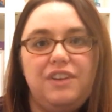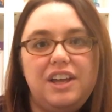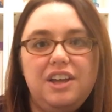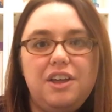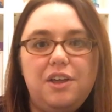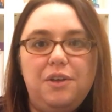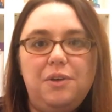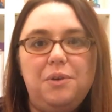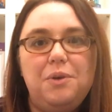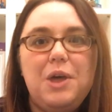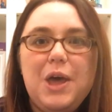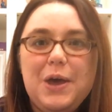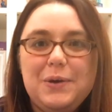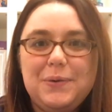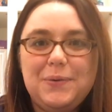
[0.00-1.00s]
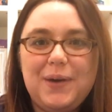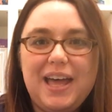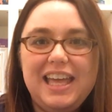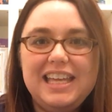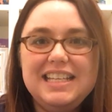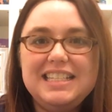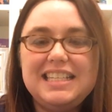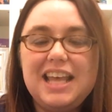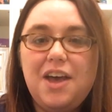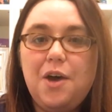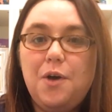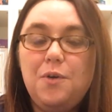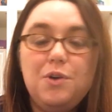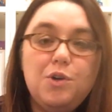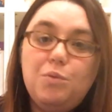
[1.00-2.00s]
Funko was,
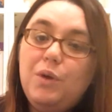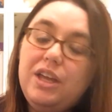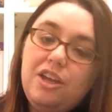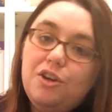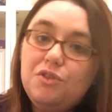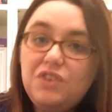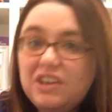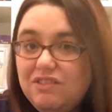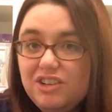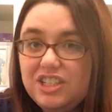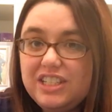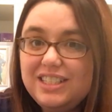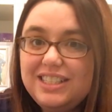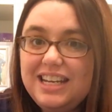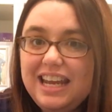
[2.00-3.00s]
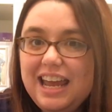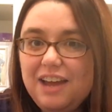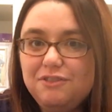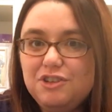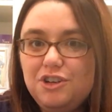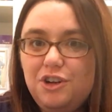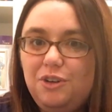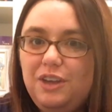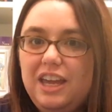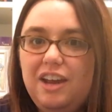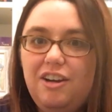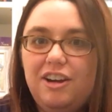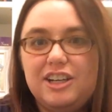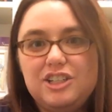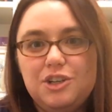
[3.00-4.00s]
or what your favorite Disney Afternoon
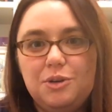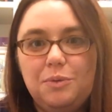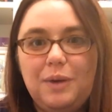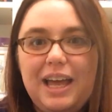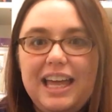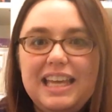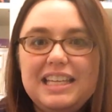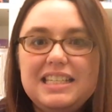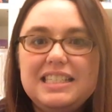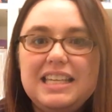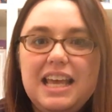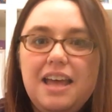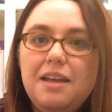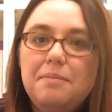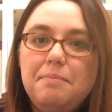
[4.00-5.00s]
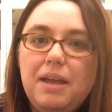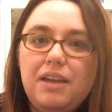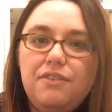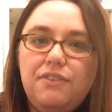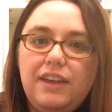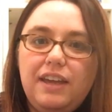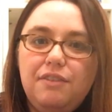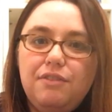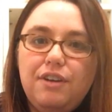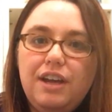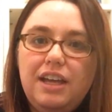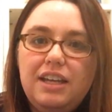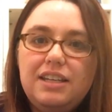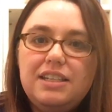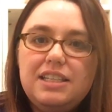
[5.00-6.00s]
character was. My
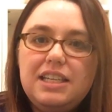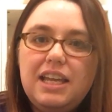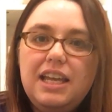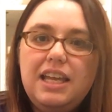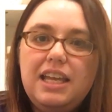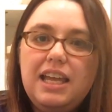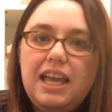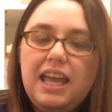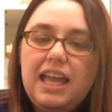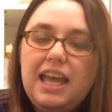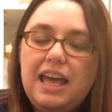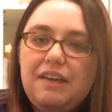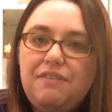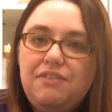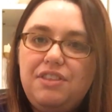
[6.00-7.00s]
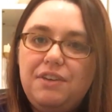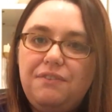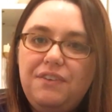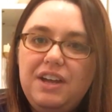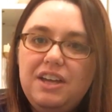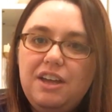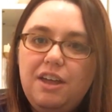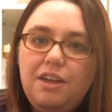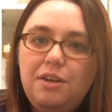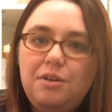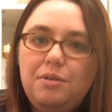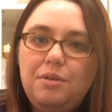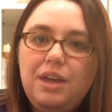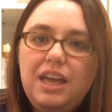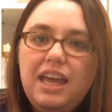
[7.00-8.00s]
favorite of the
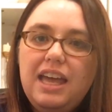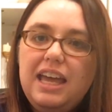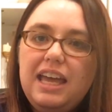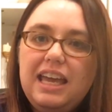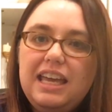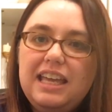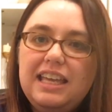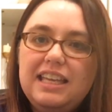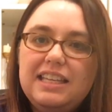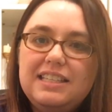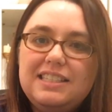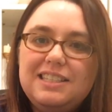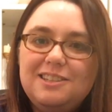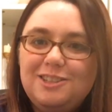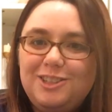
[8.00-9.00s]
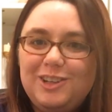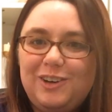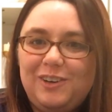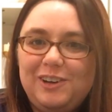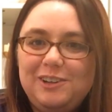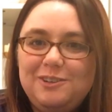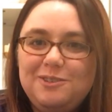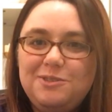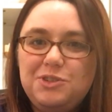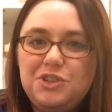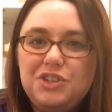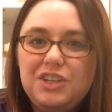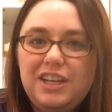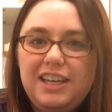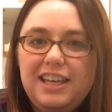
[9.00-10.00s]
Funko is
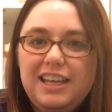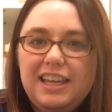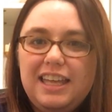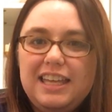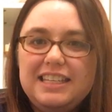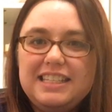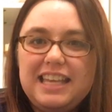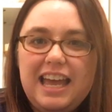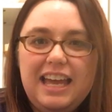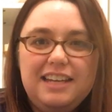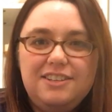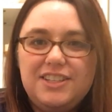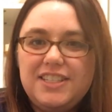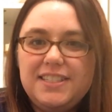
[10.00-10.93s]
Scrooge, because I